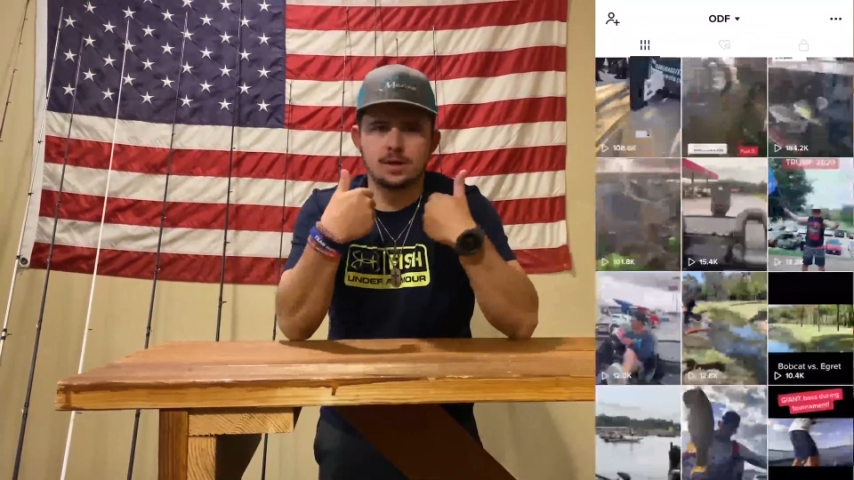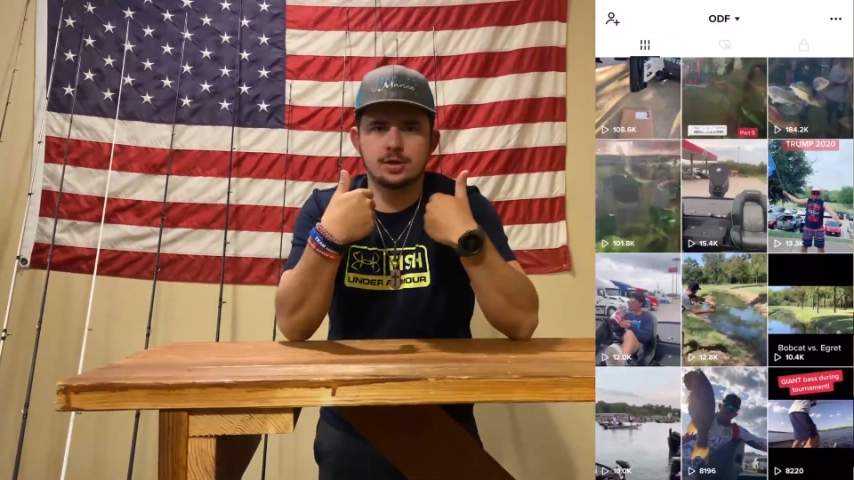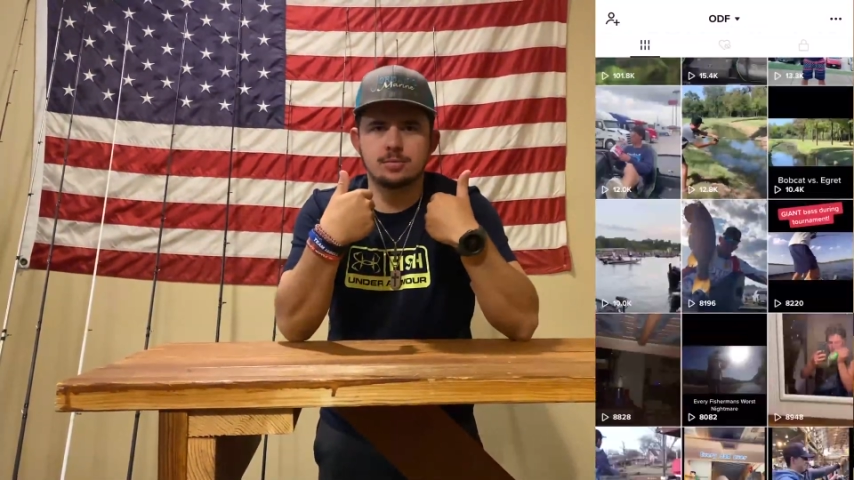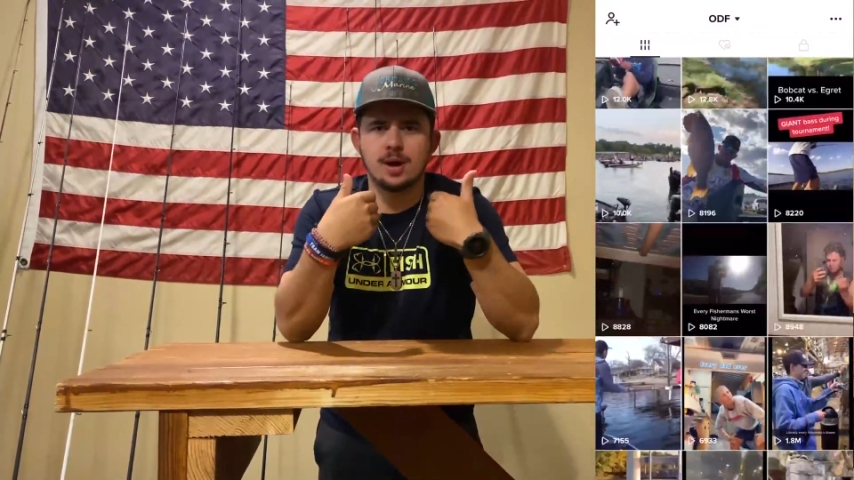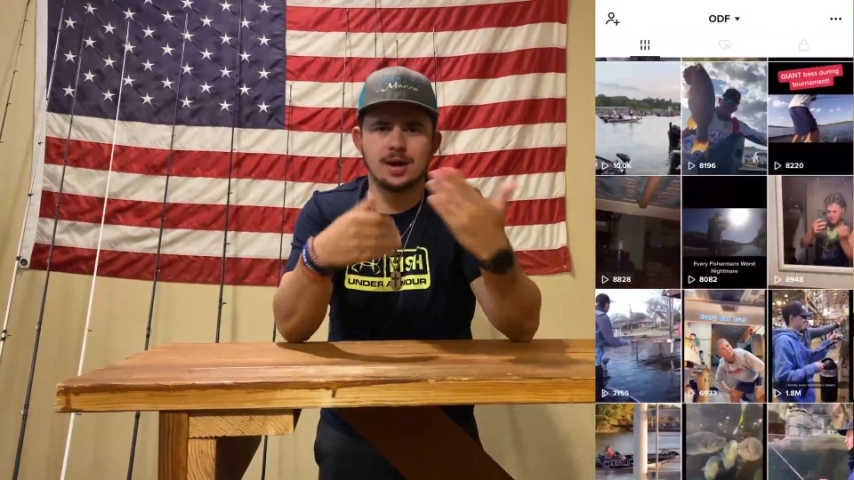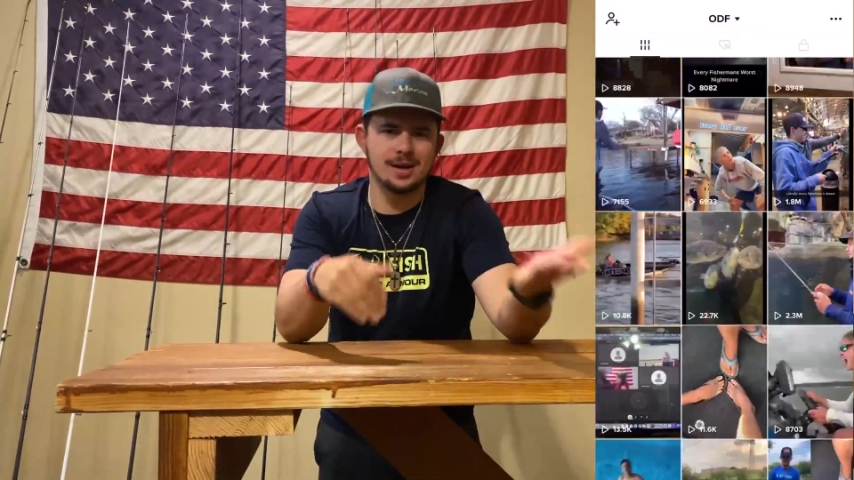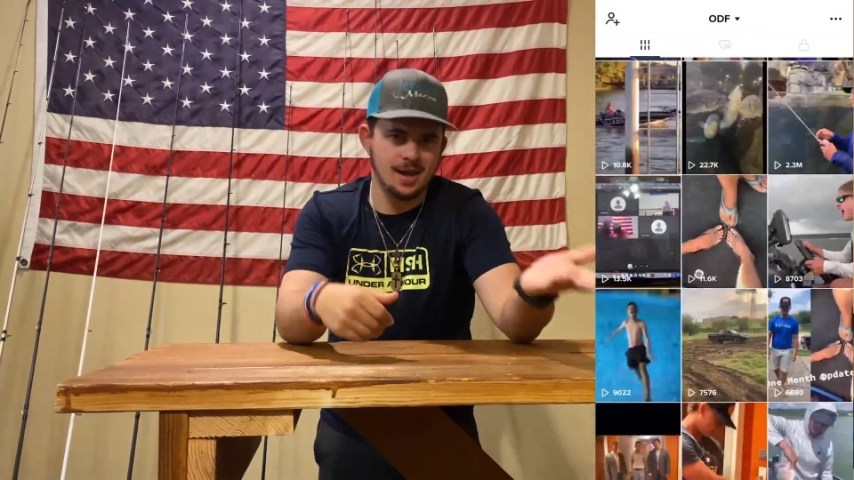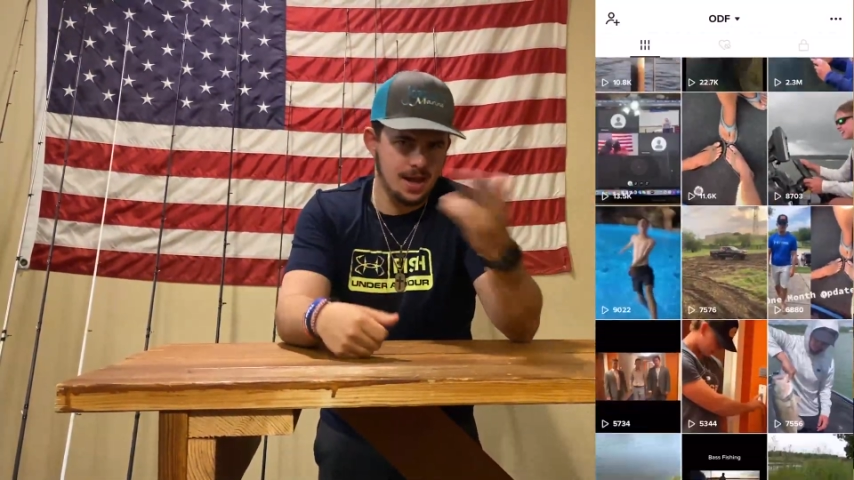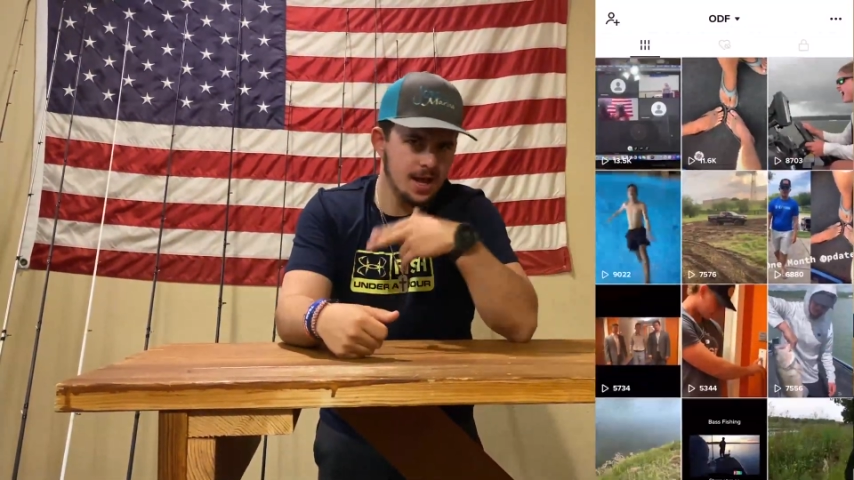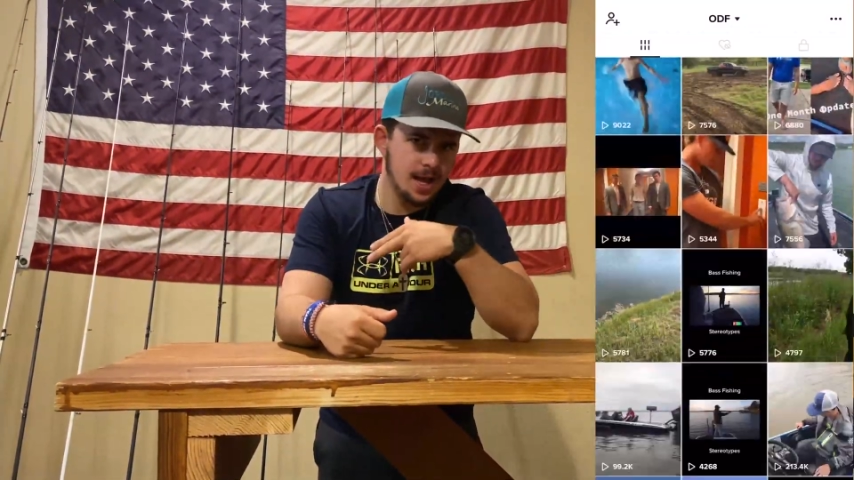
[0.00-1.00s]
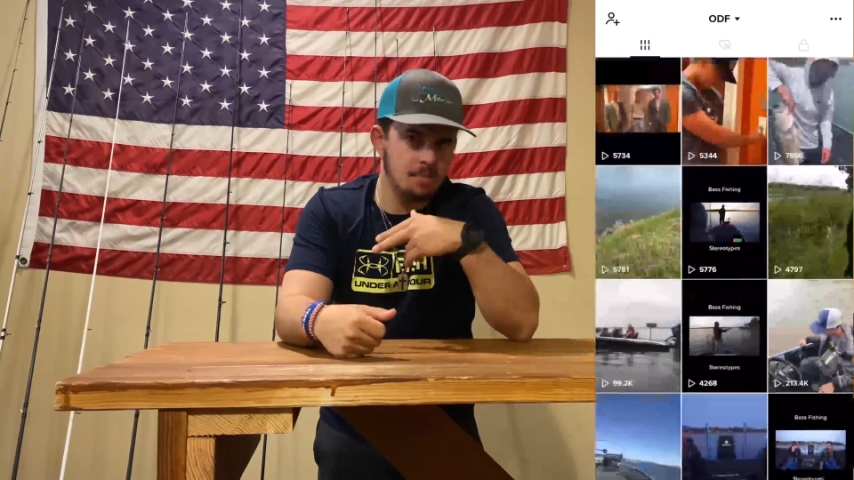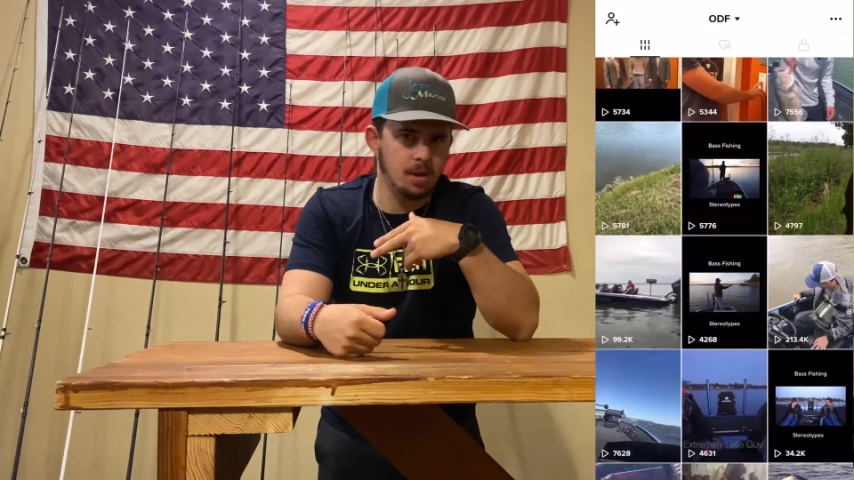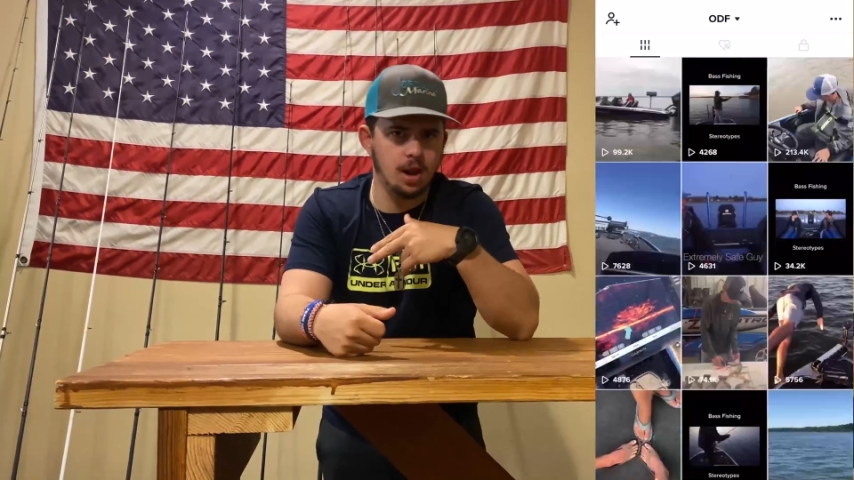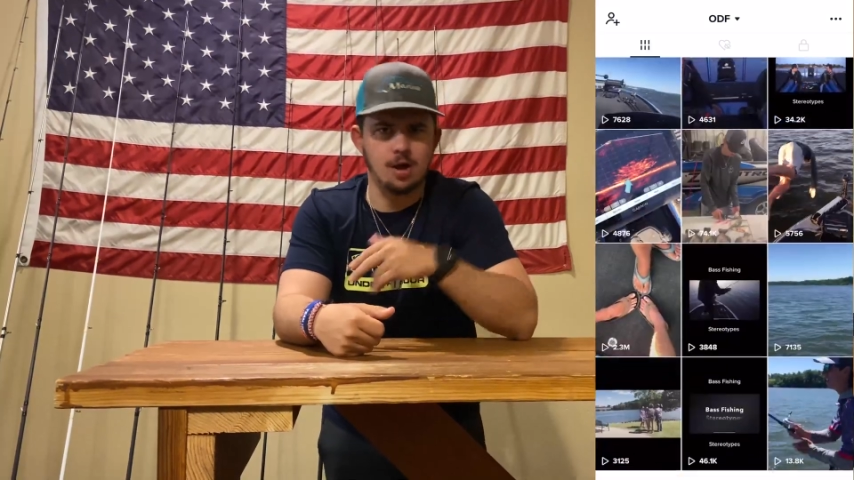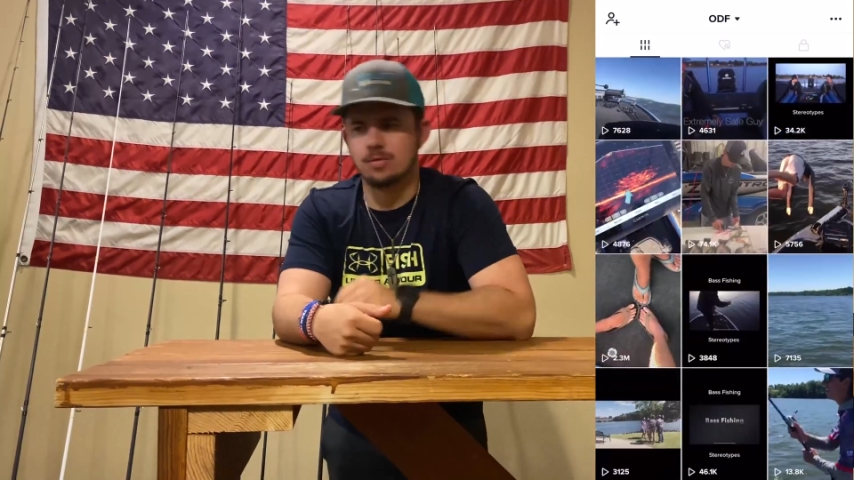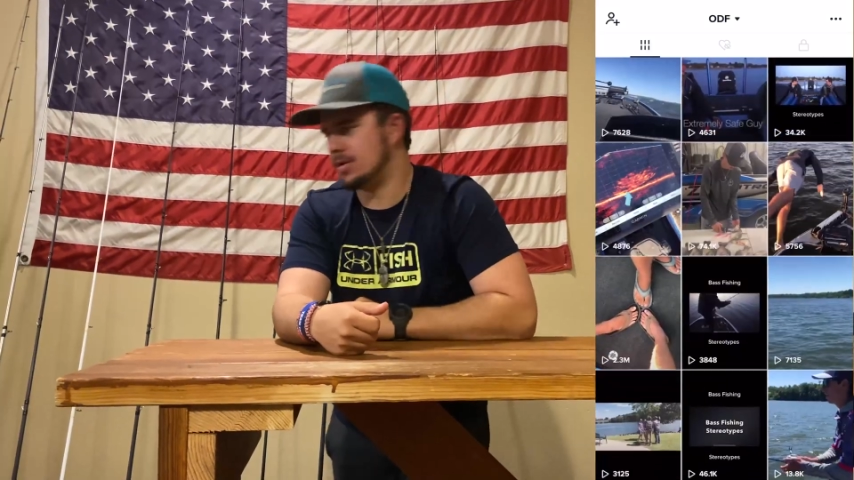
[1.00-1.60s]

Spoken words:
do mine. Come on.